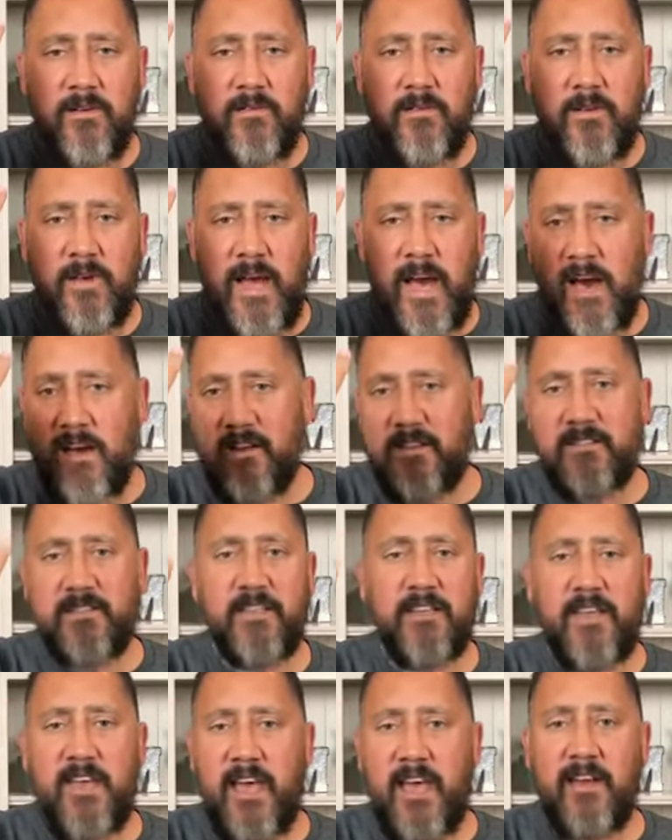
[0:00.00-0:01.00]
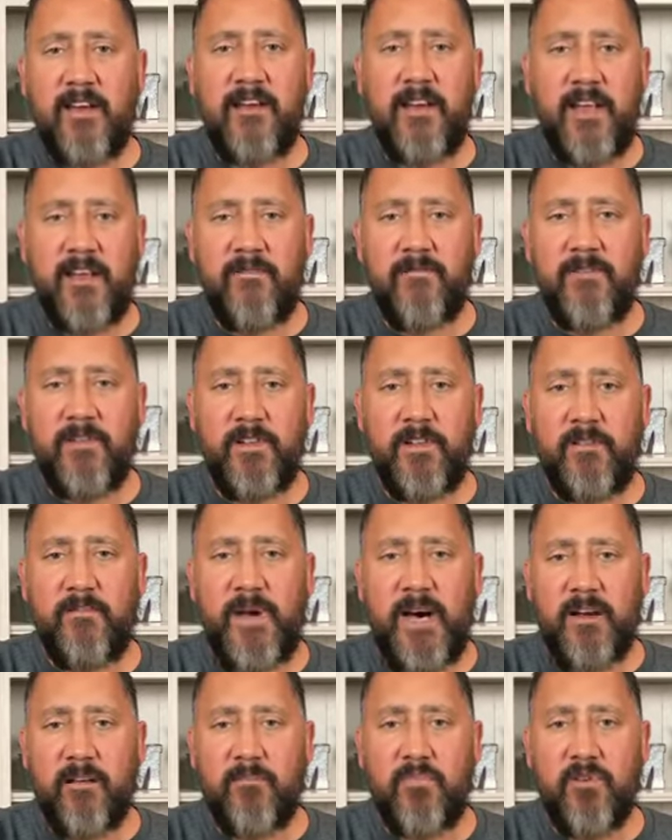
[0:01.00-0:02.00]
How does the candidate feel
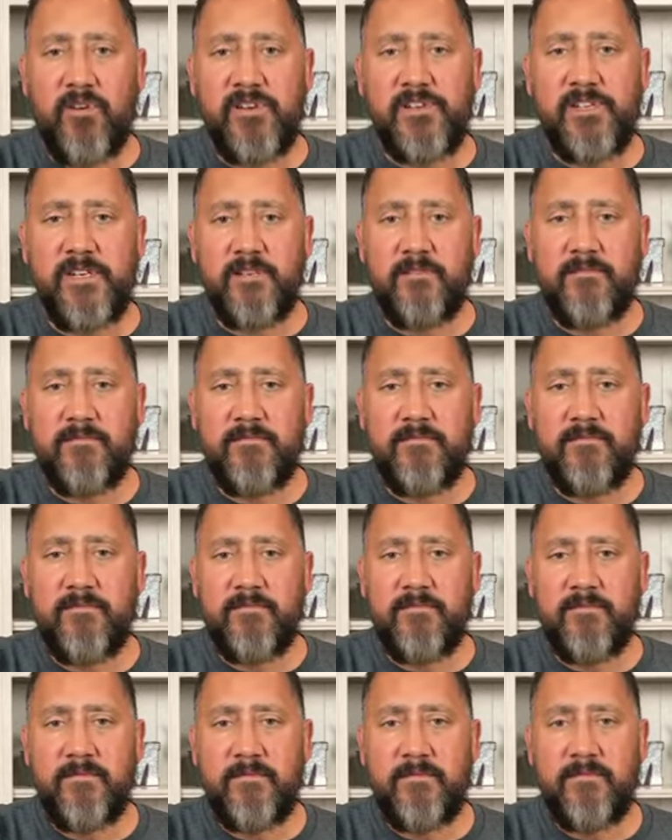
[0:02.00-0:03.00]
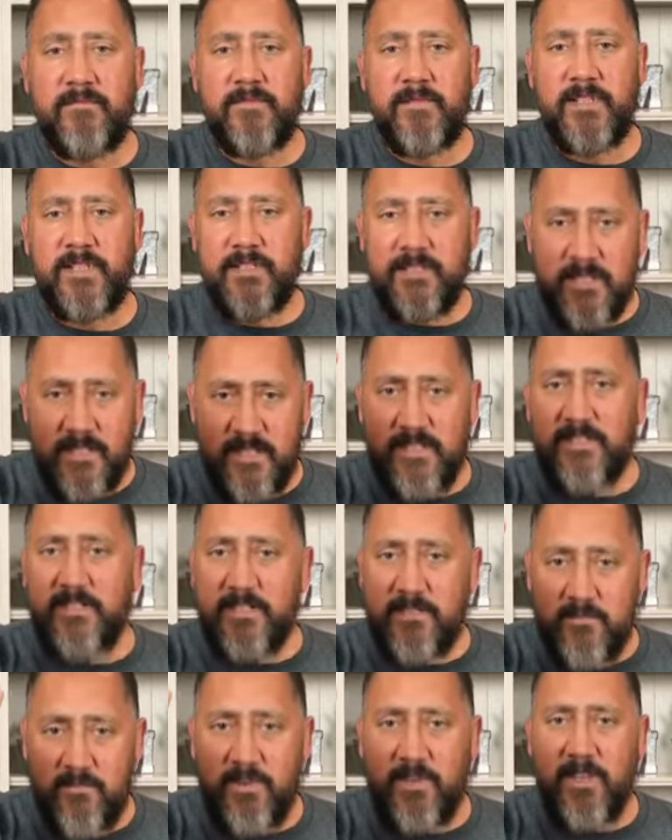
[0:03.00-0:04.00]
about abortion? This, this
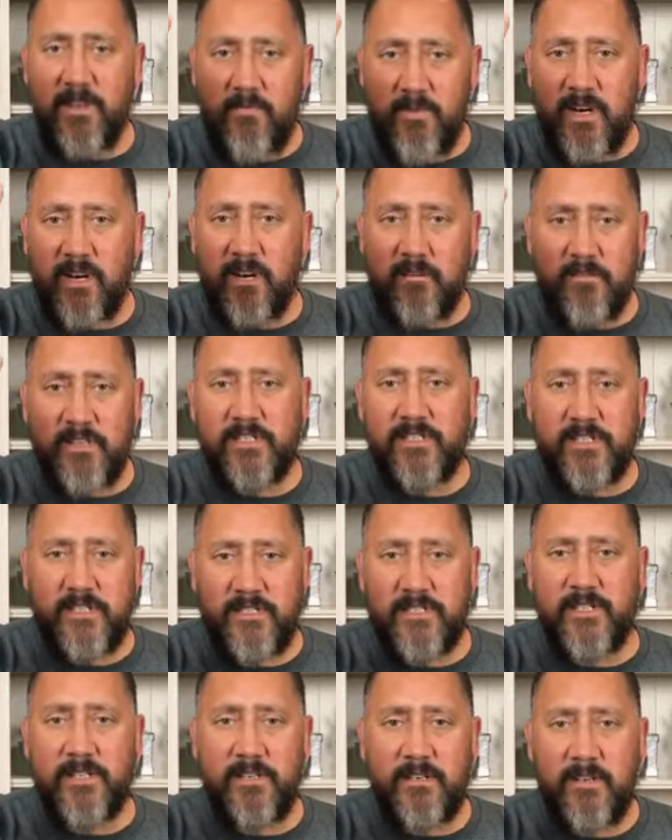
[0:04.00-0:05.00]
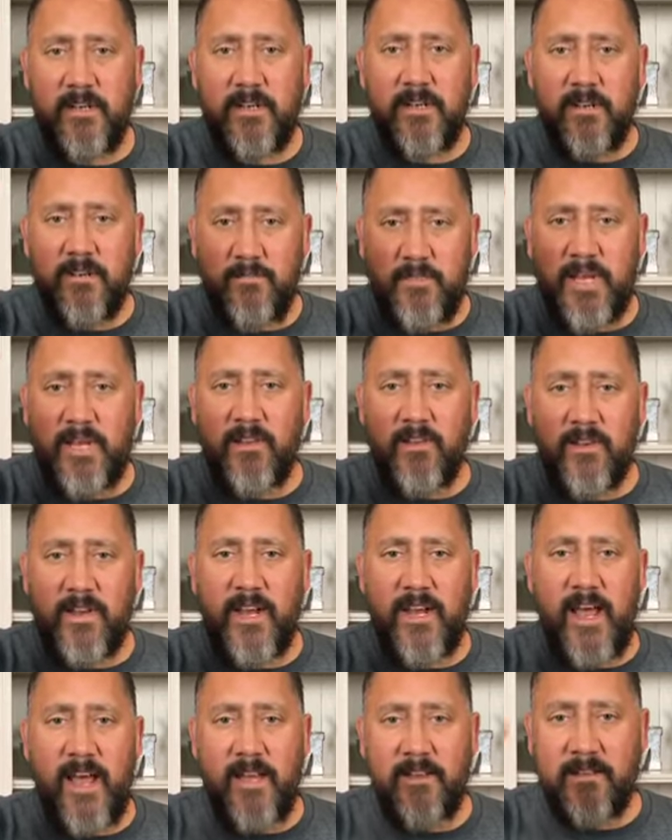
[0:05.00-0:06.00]
is really what a Christian should be
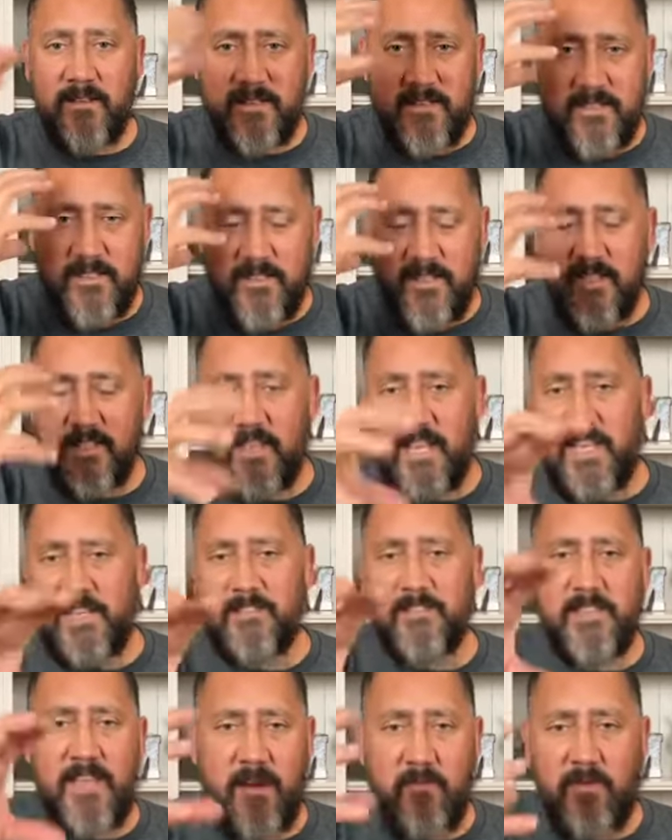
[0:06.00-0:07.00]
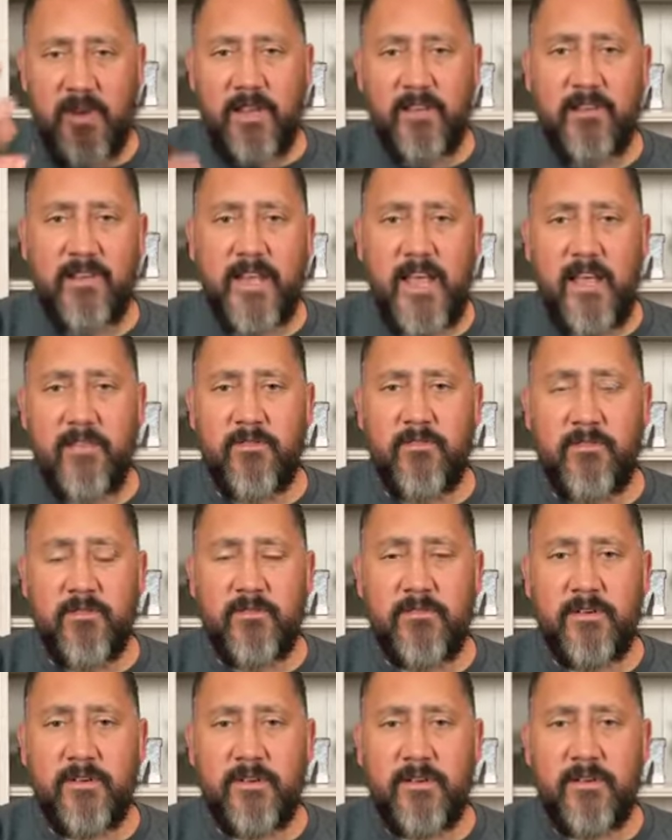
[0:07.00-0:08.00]
looking at, and this is the lens that we look at
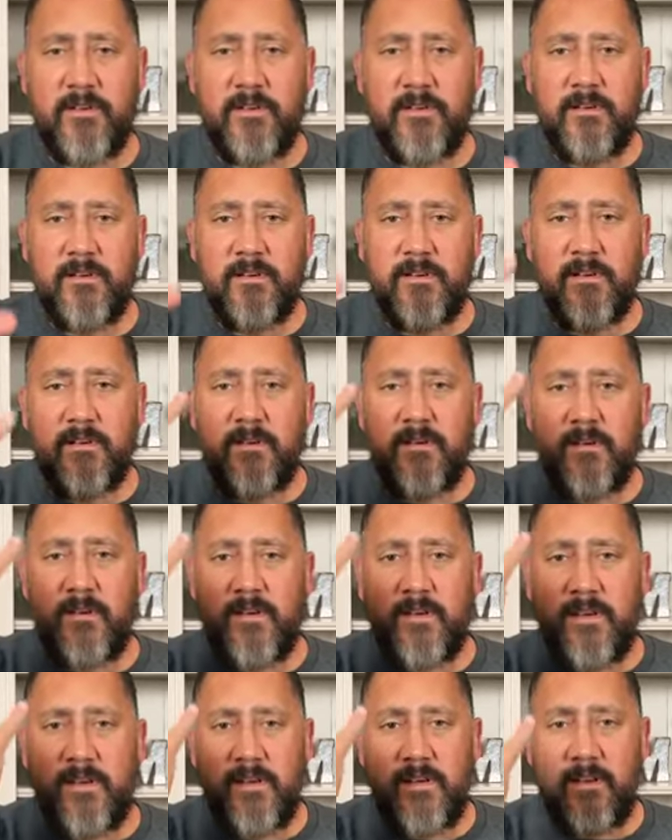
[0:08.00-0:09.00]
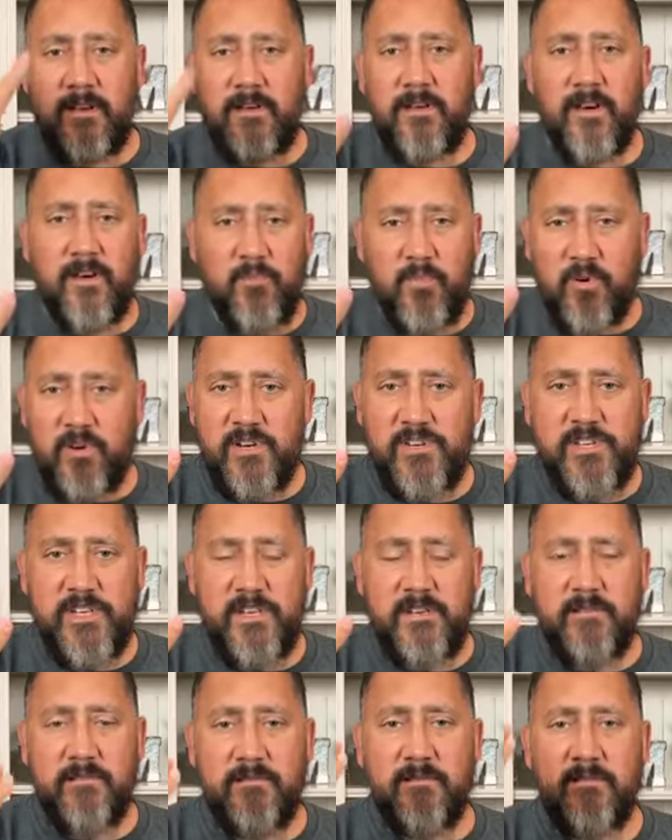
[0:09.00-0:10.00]
through
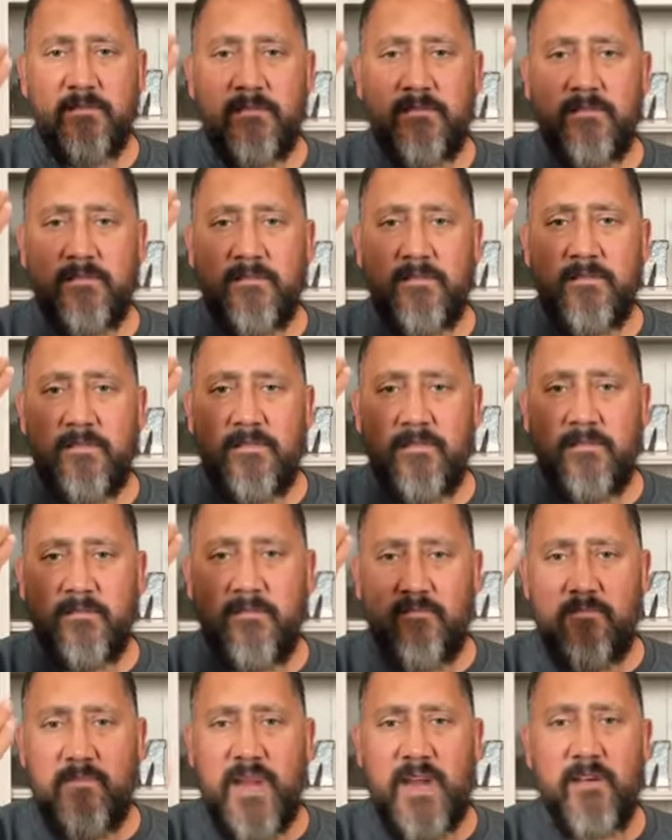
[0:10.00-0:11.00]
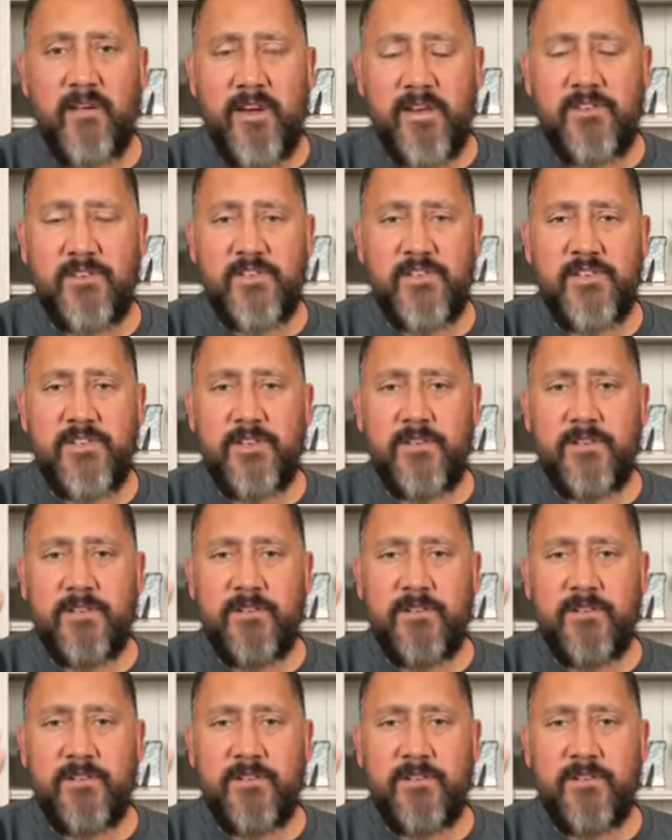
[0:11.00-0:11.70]
abortion, marriage,